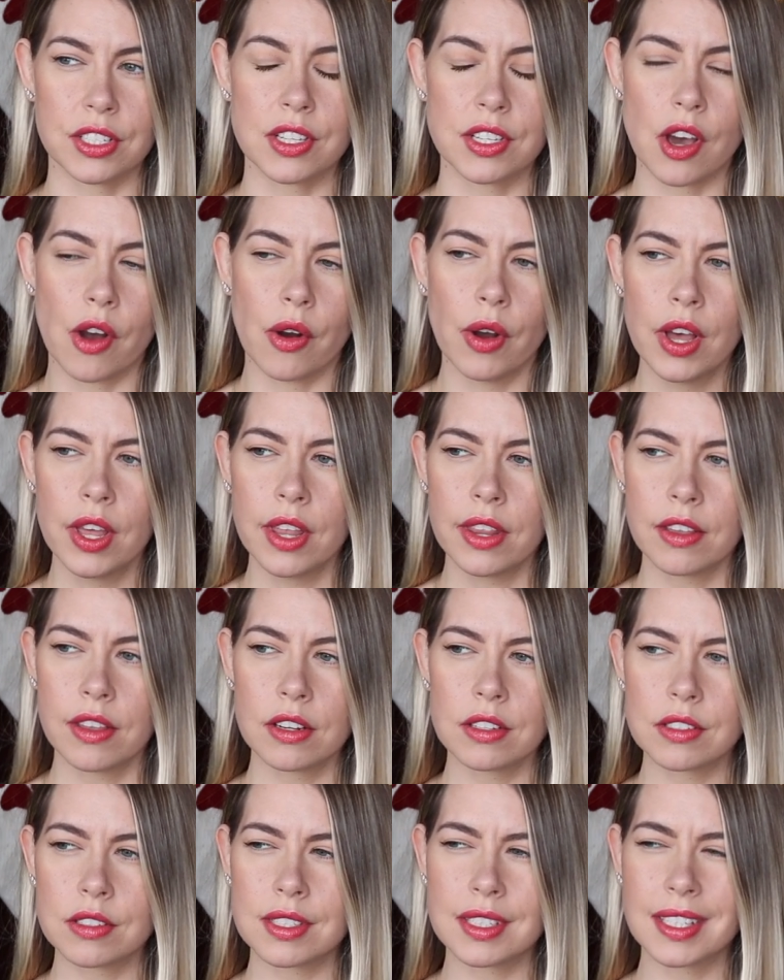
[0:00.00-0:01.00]
So
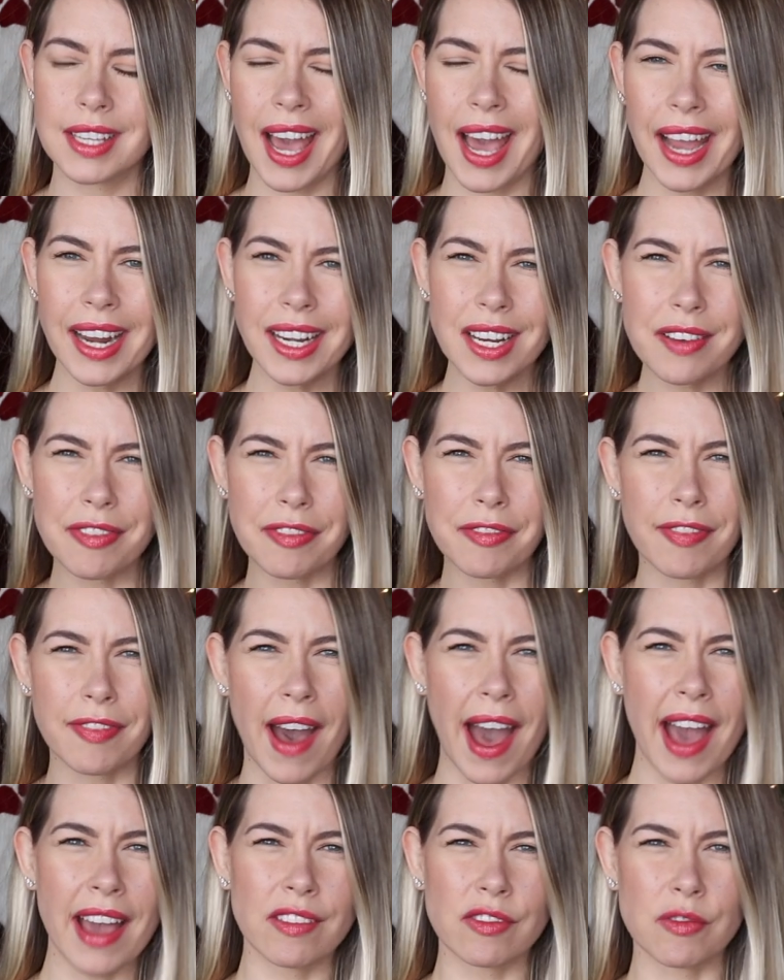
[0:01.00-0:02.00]
there's kind of
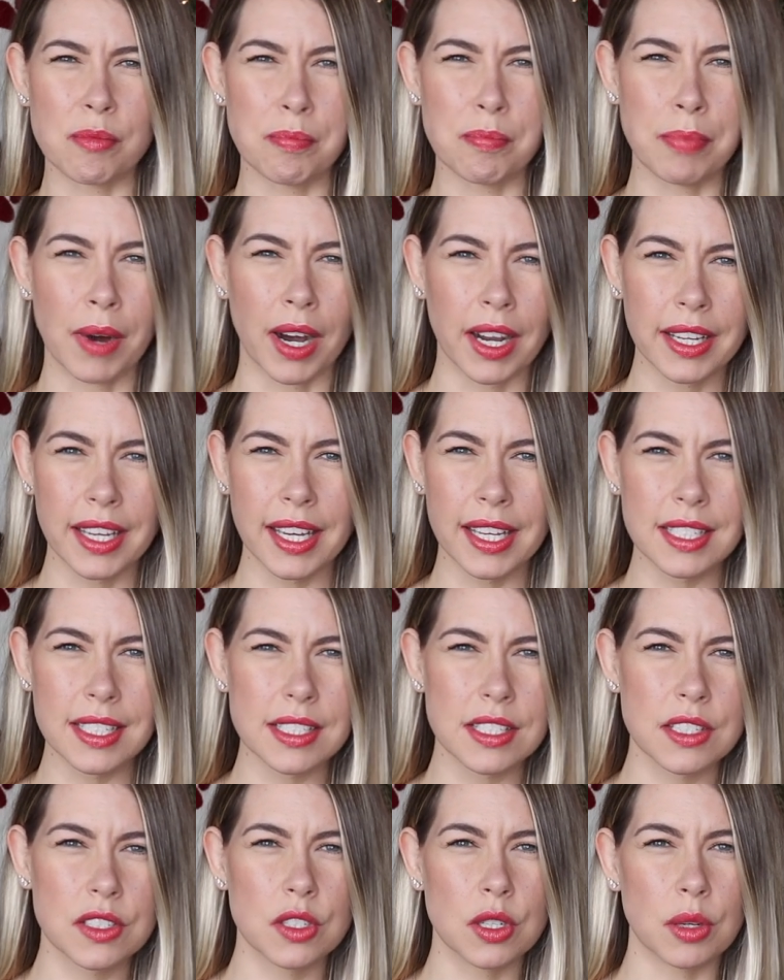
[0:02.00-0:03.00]
five
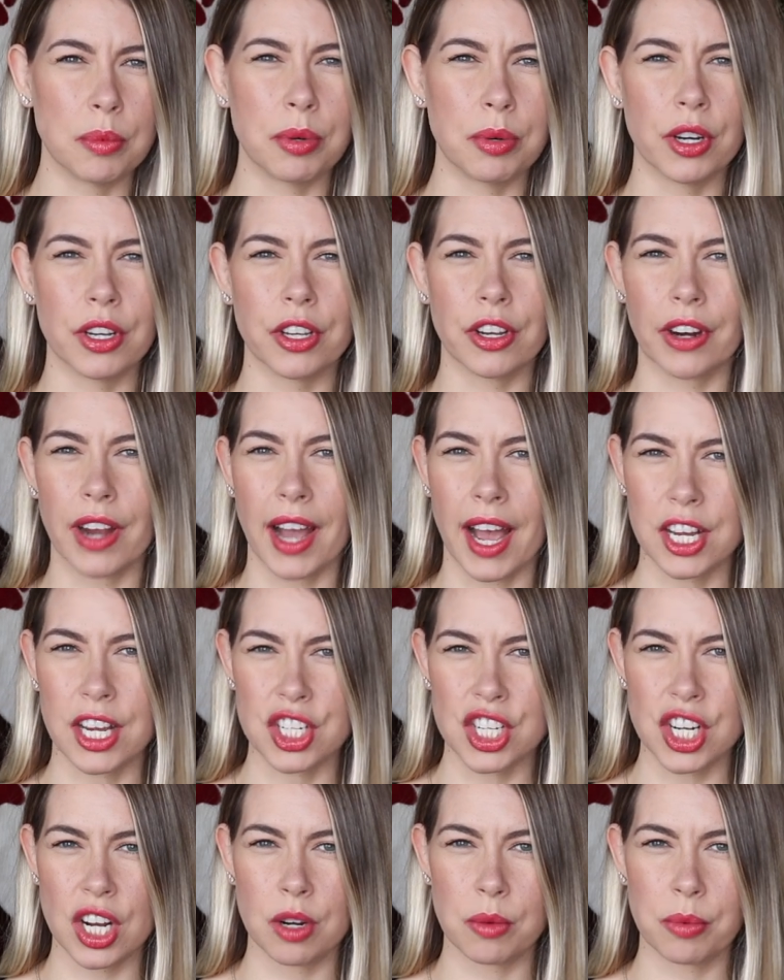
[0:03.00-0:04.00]
buckets to put your
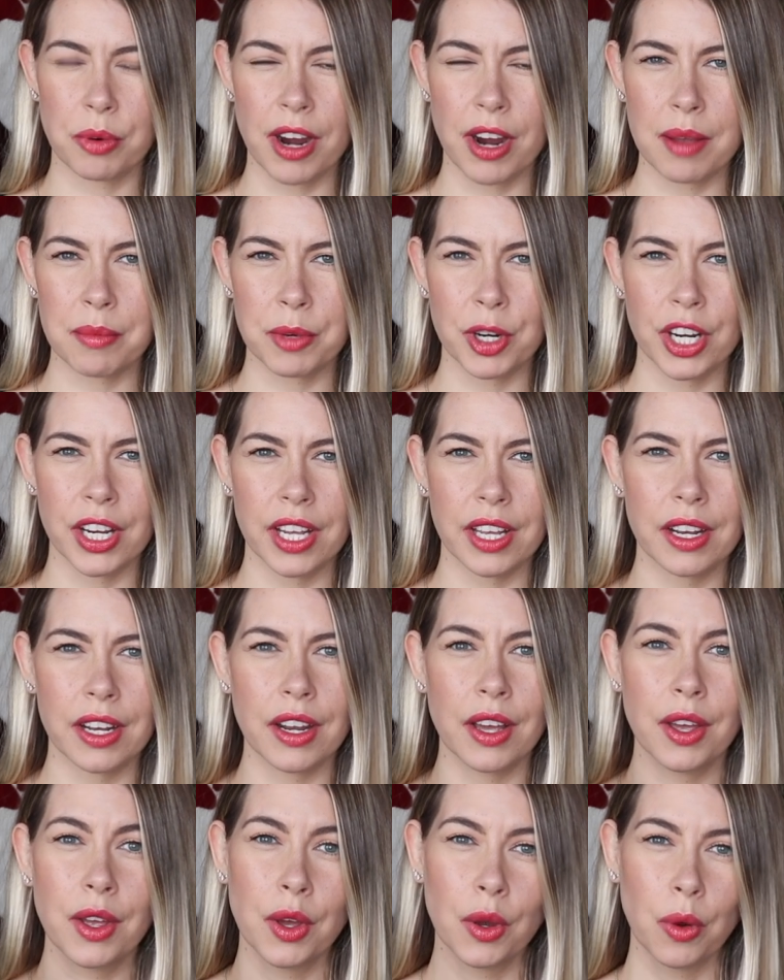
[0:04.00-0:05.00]
eyeshadow primer
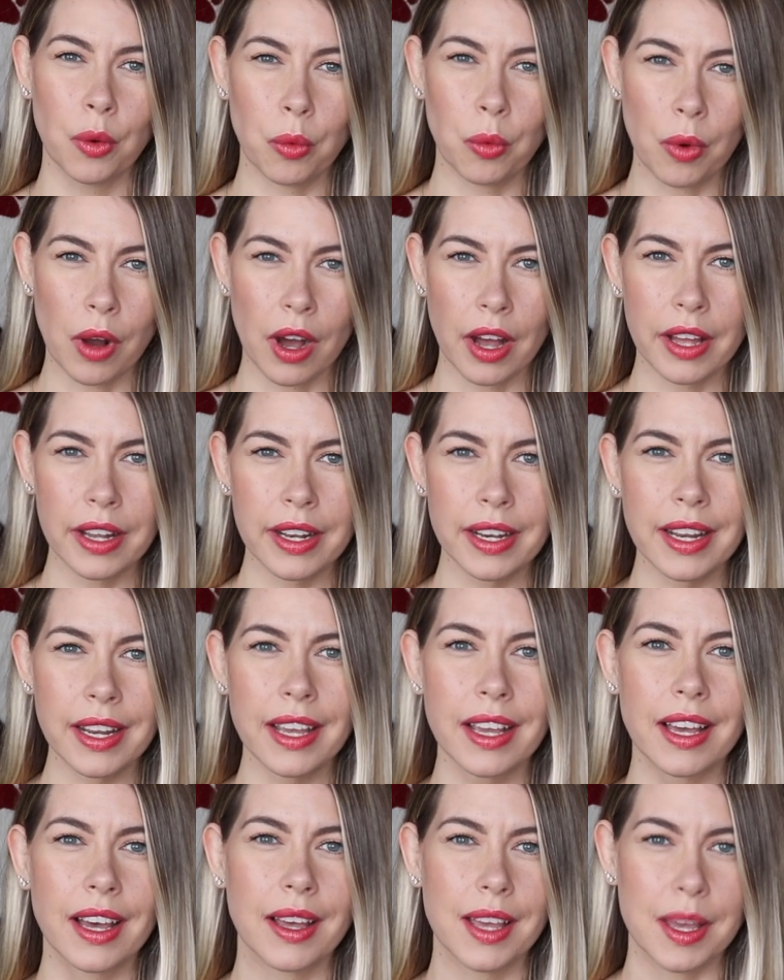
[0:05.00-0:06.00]
in. One,
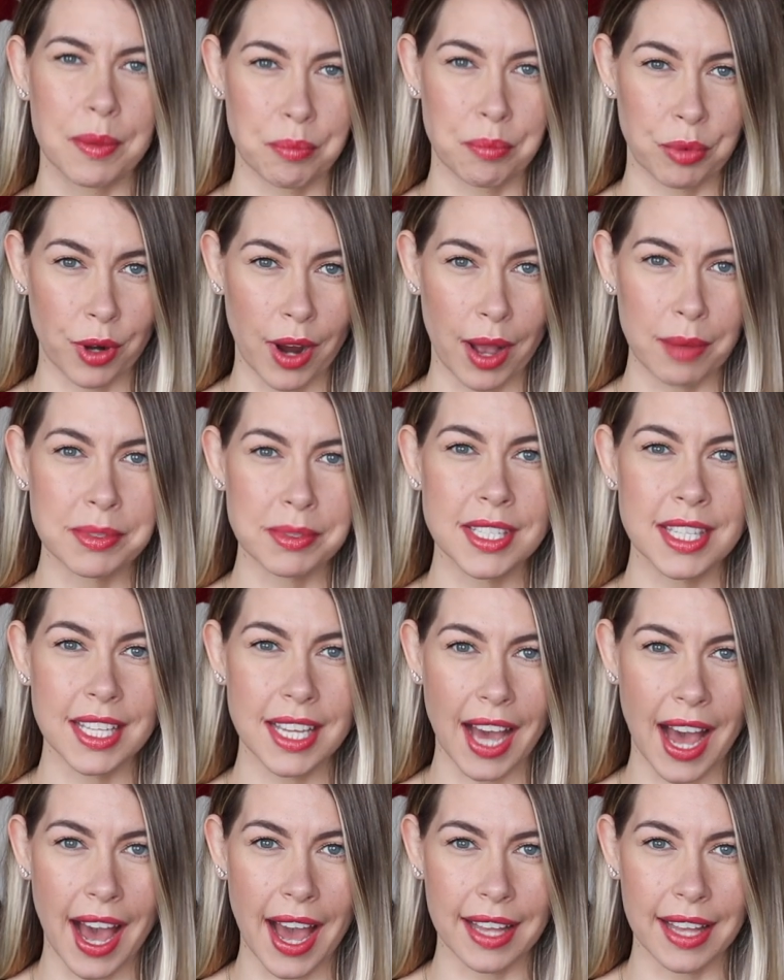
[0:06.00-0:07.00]
it preps
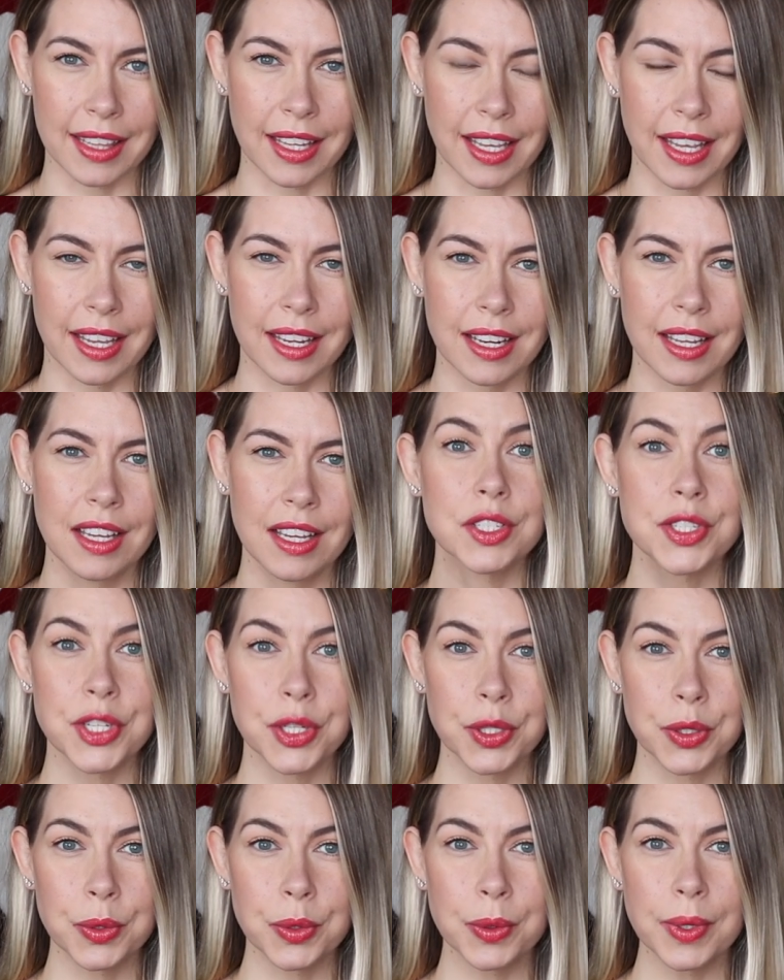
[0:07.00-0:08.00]
the eyelid.
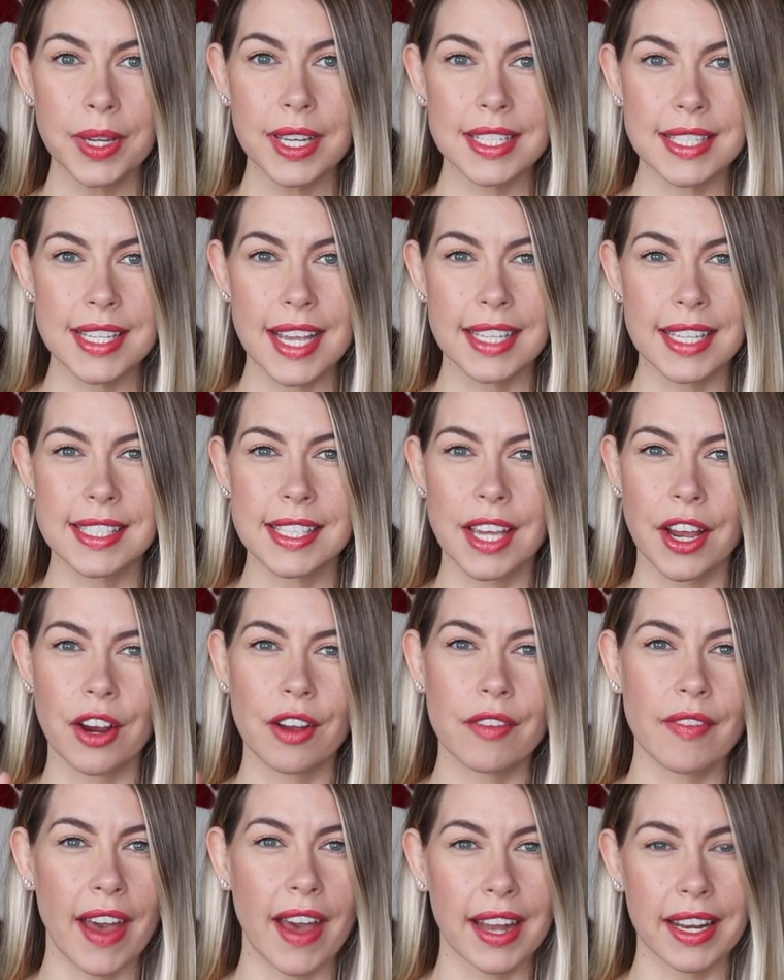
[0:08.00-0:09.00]
Two, it takes
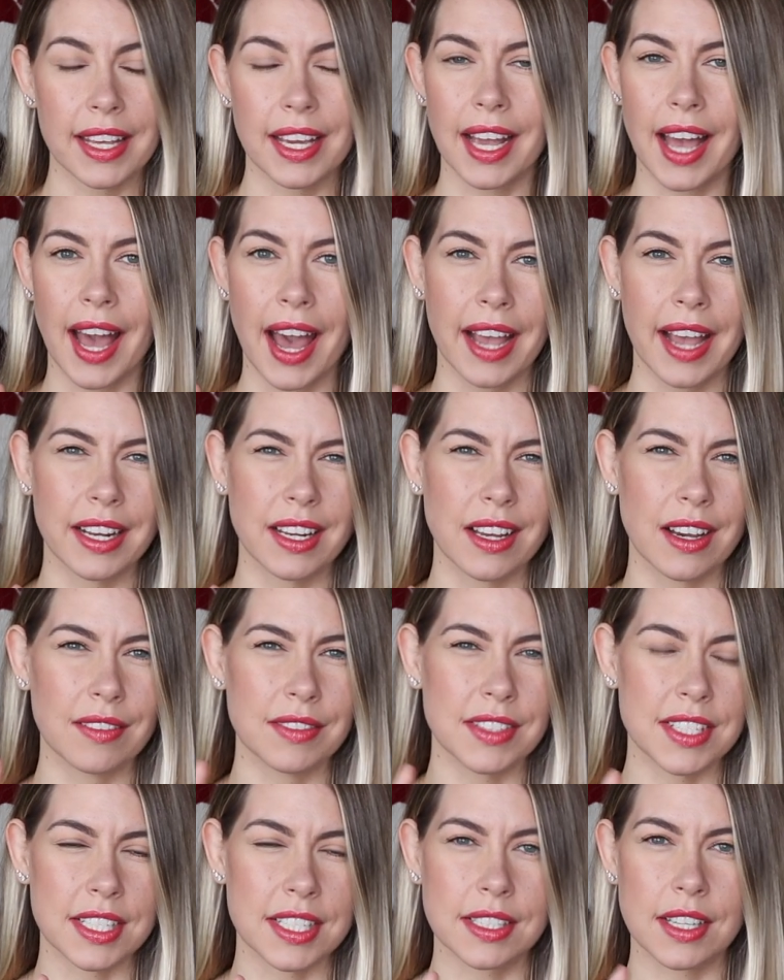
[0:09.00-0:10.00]
care of any kind
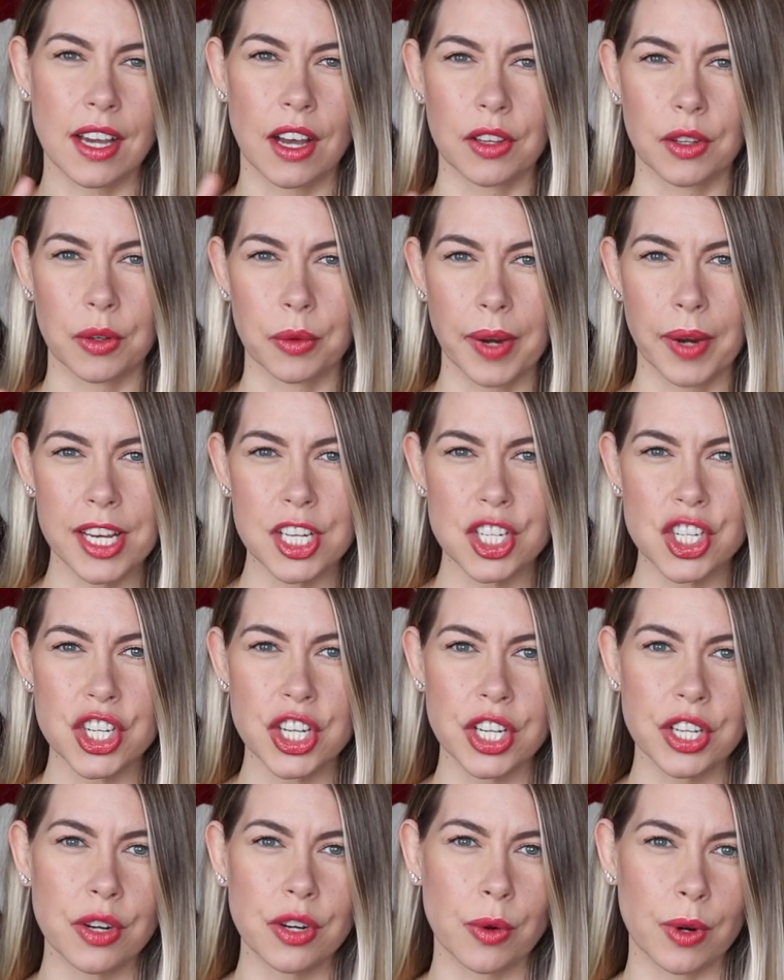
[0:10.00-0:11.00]
of
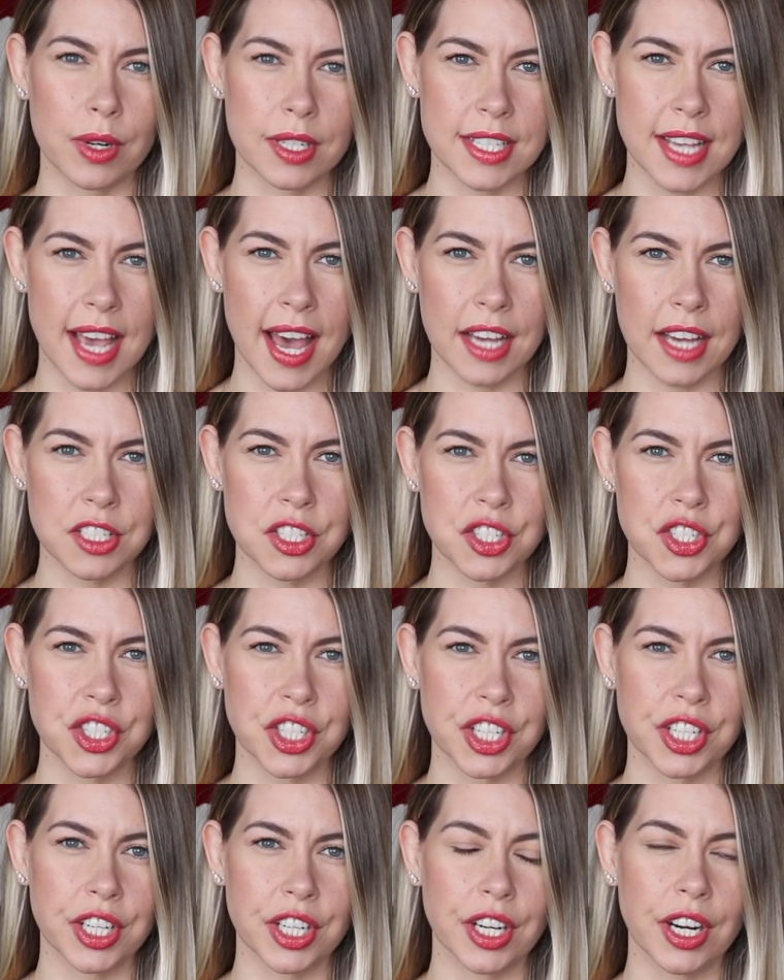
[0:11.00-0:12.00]
discoloration or
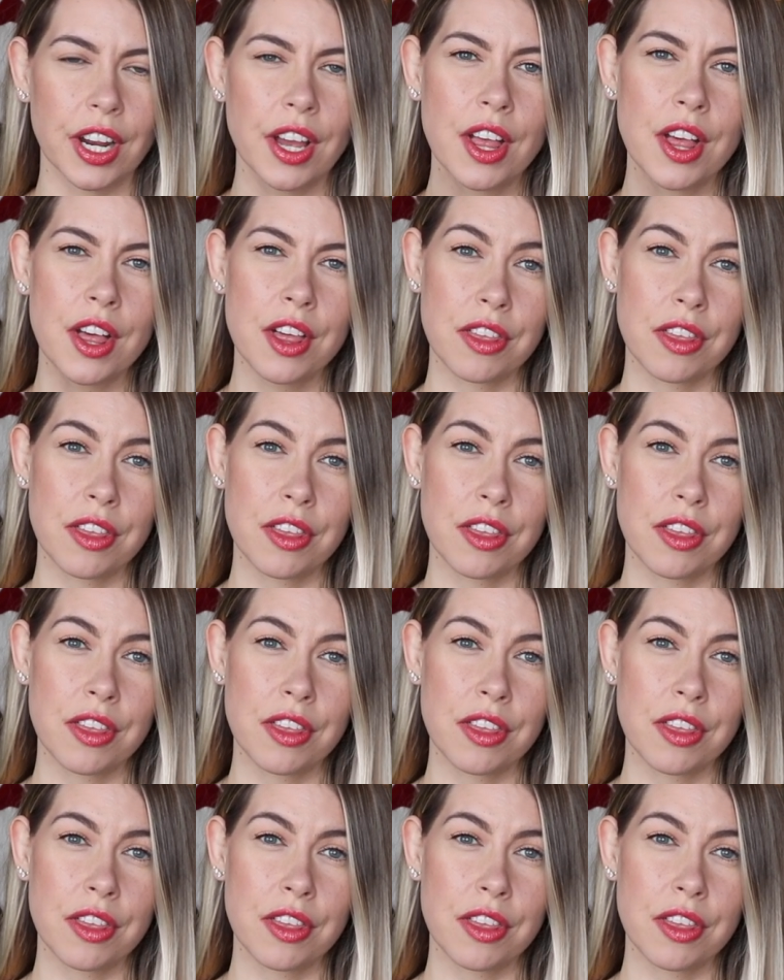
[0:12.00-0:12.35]
texture.